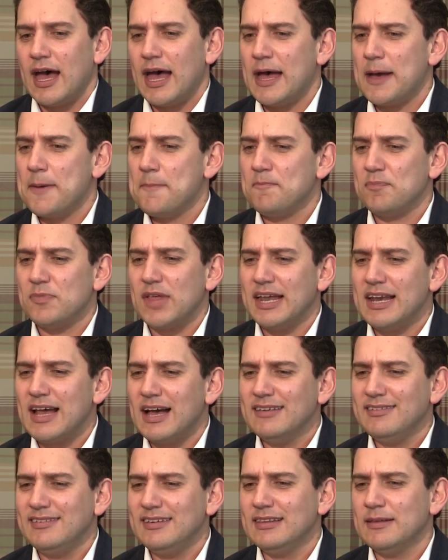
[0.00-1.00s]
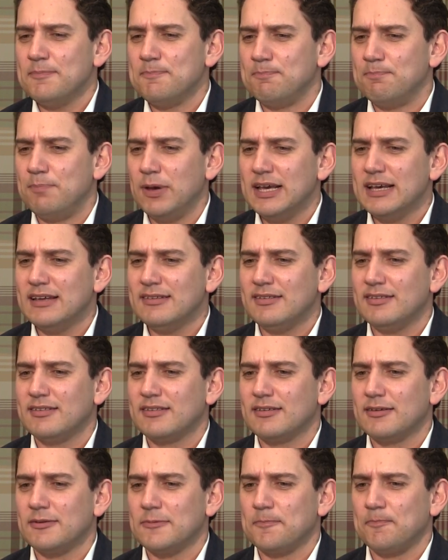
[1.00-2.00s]
And I see the
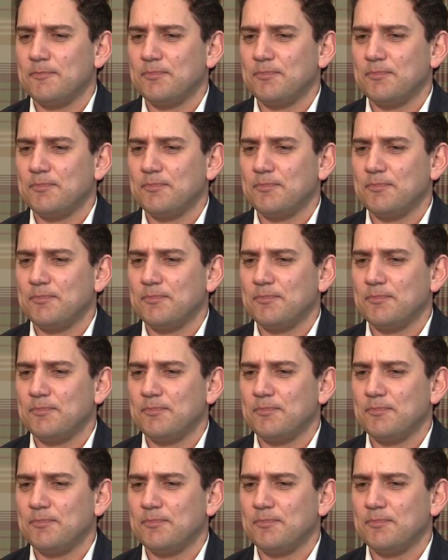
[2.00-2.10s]
biggest